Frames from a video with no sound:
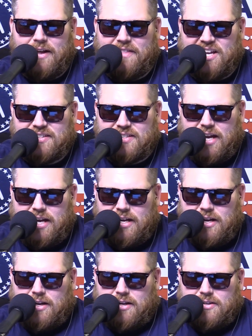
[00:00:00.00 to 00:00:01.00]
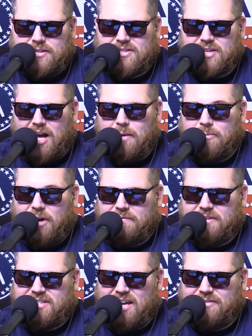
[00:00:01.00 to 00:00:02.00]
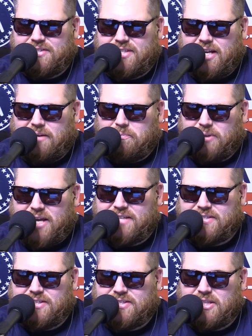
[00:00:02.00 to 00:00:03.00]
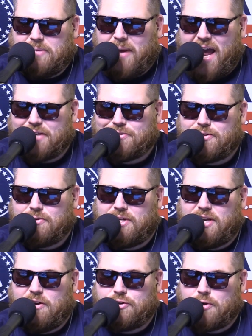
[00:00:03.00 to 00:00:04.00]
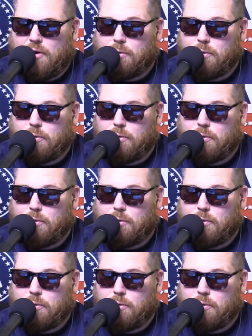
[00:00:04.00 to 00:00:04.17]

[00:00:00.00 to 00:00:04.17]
They say some of the devastating blazes in the past 2 years